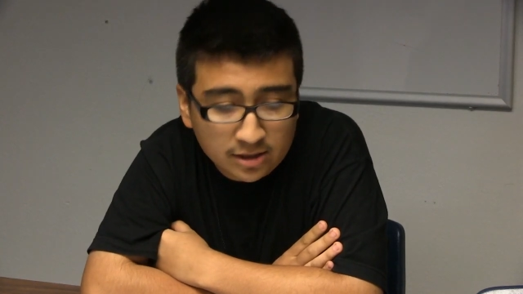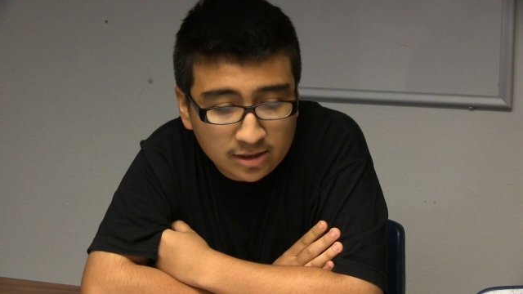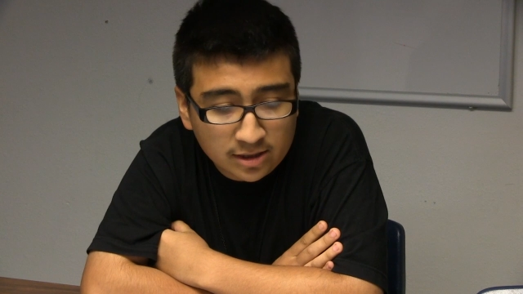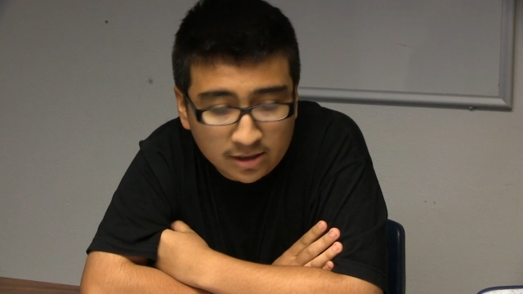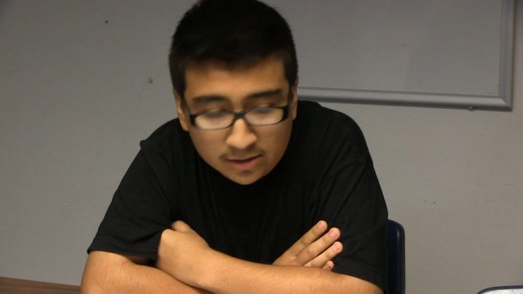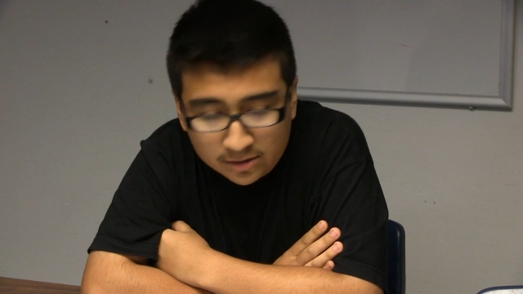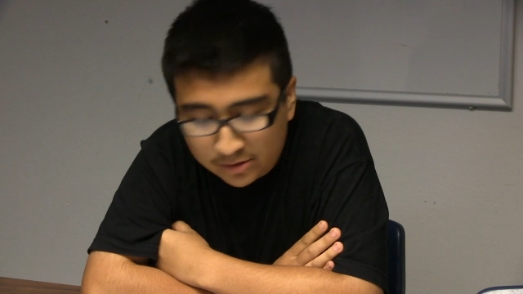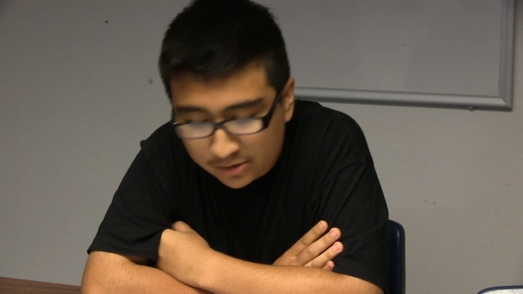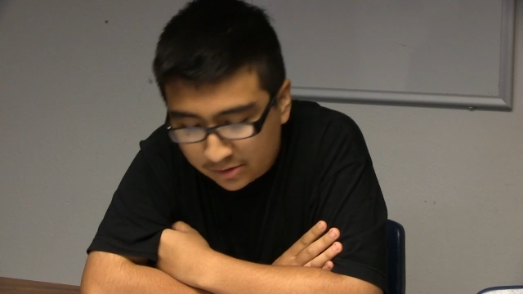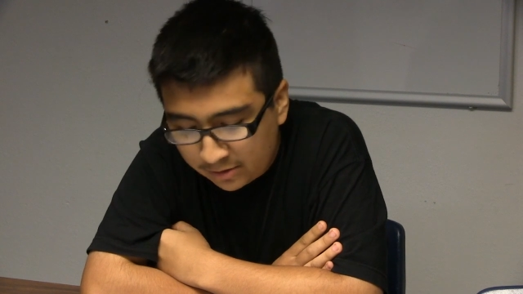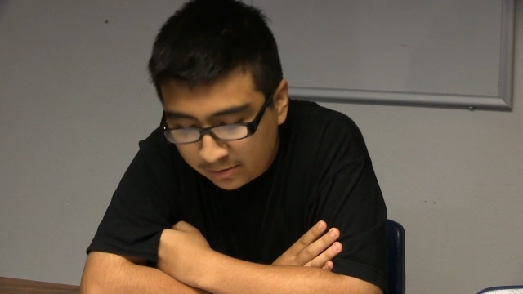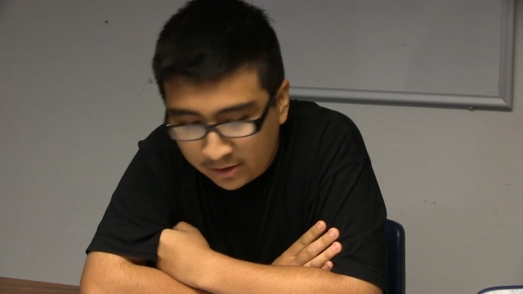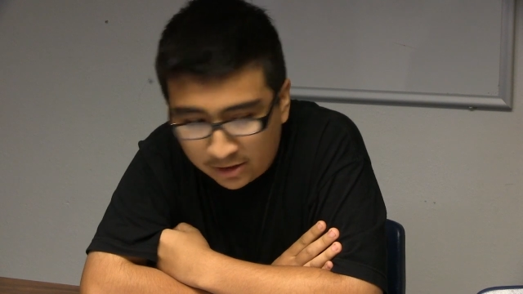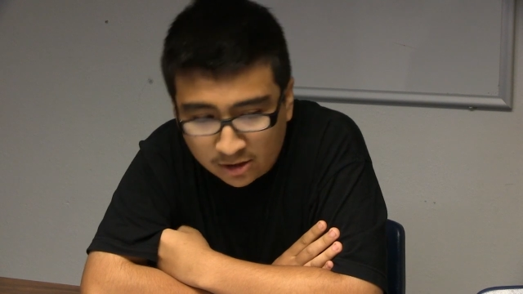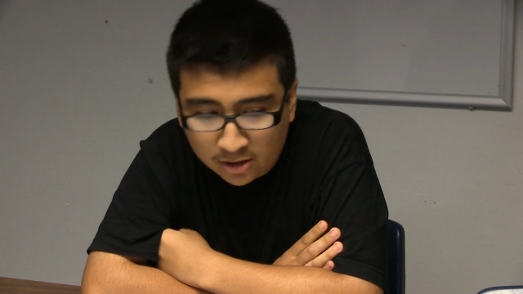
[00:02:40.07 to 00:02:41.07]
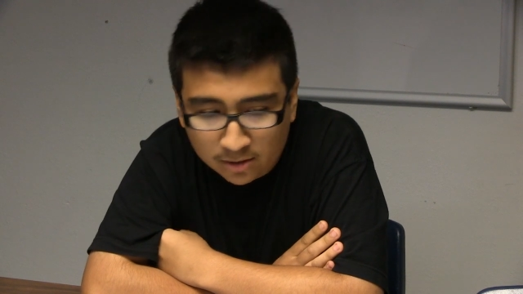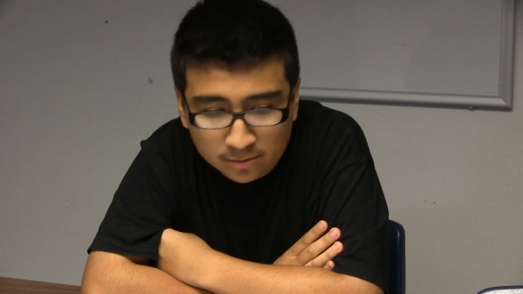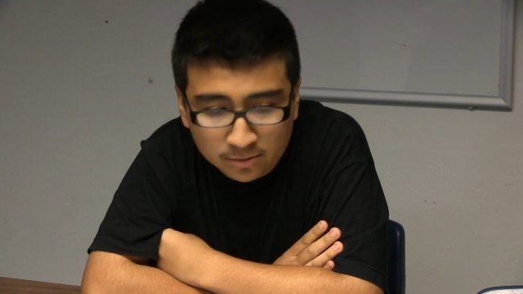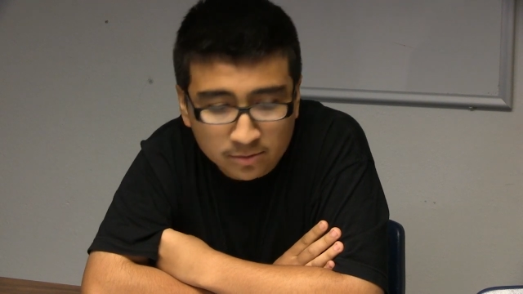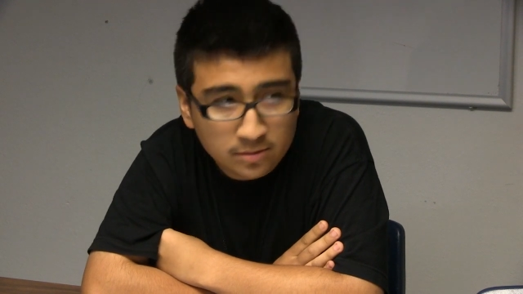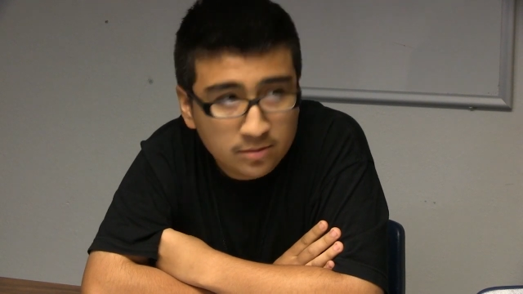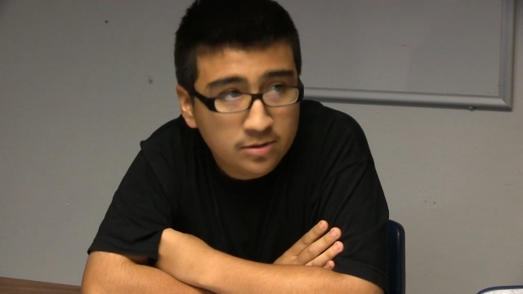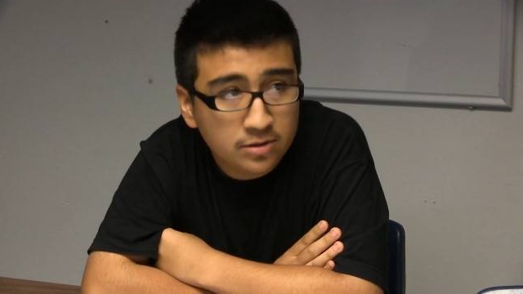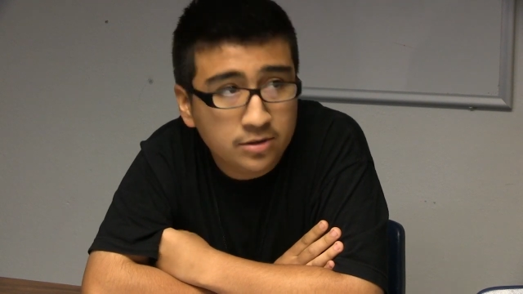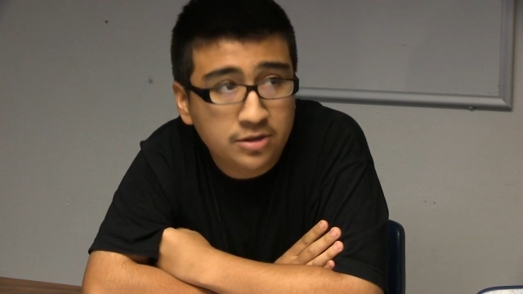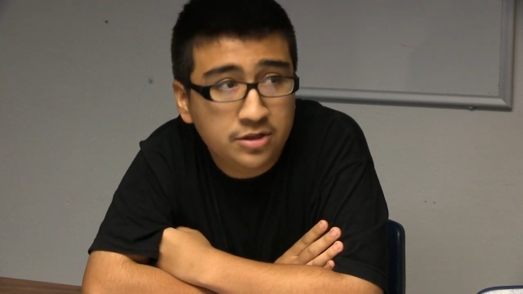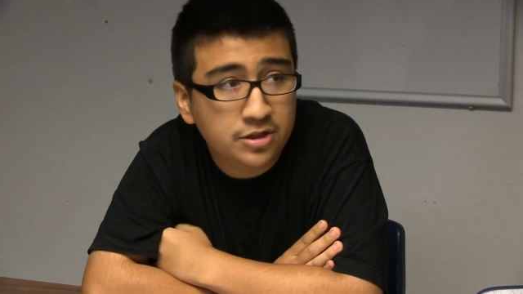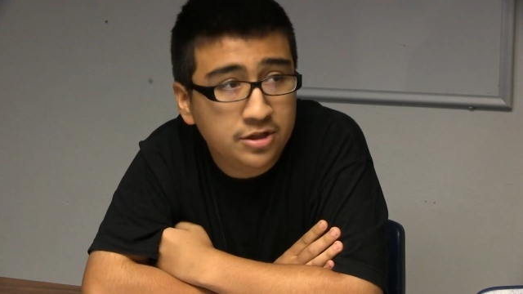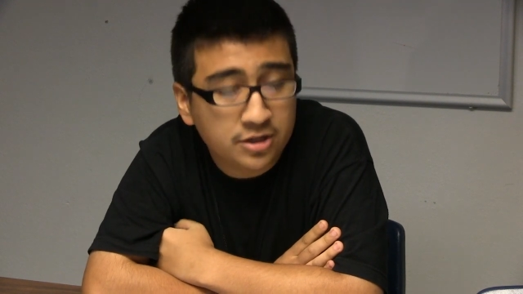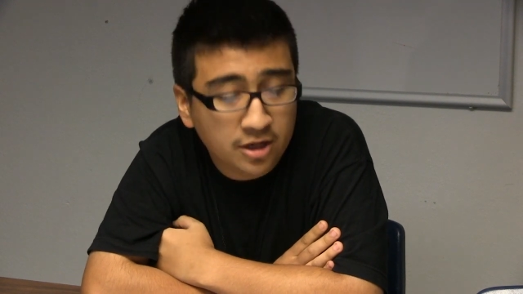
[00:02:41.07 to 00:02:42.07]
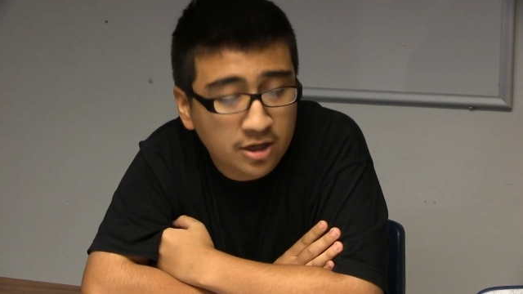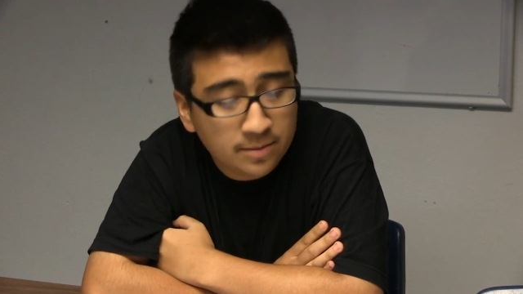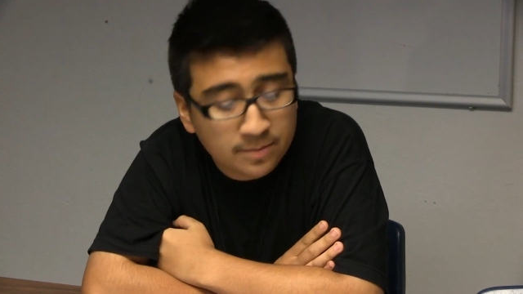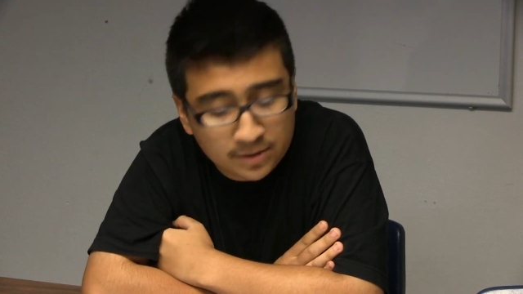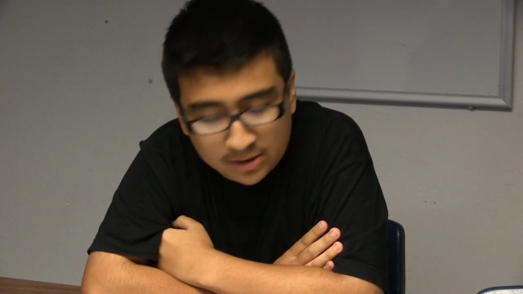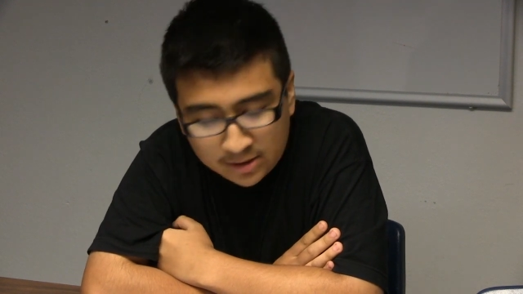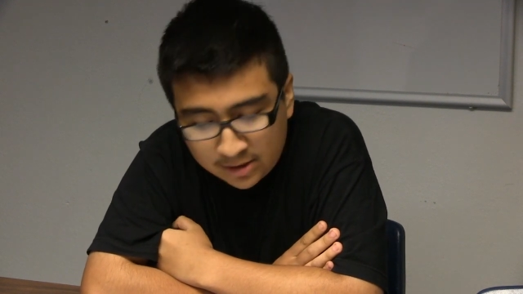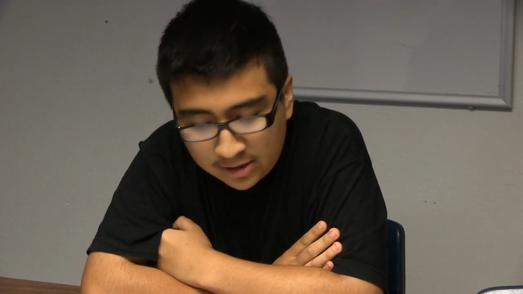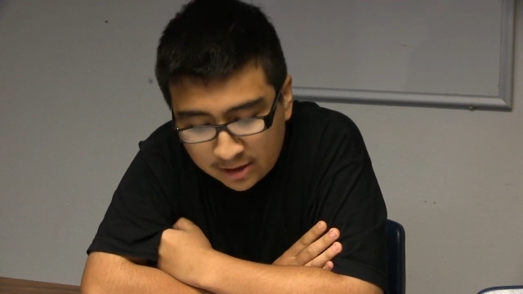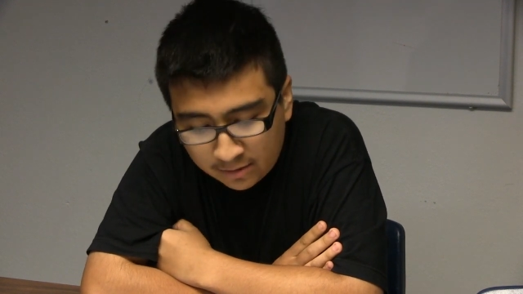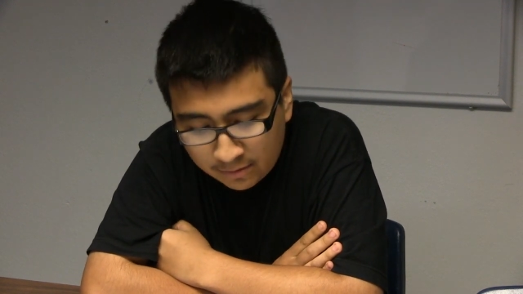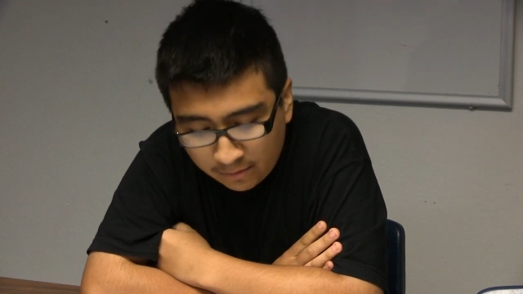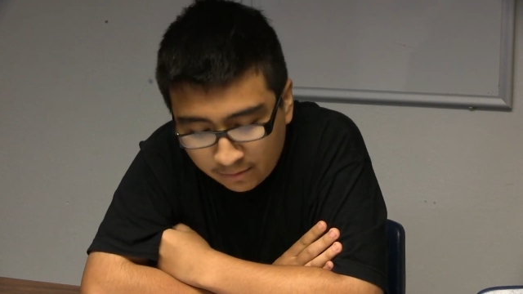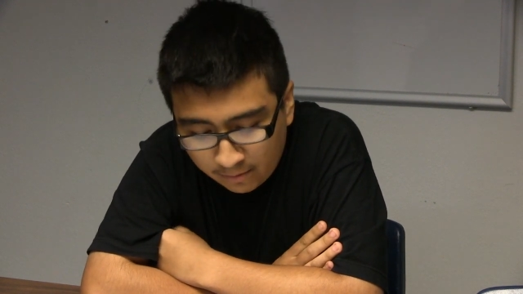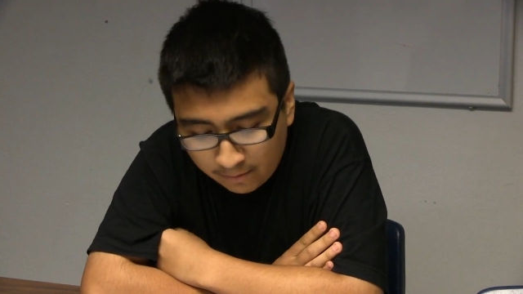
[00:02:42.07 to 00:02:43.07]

that is just really horrible. You should just shut up and sit down.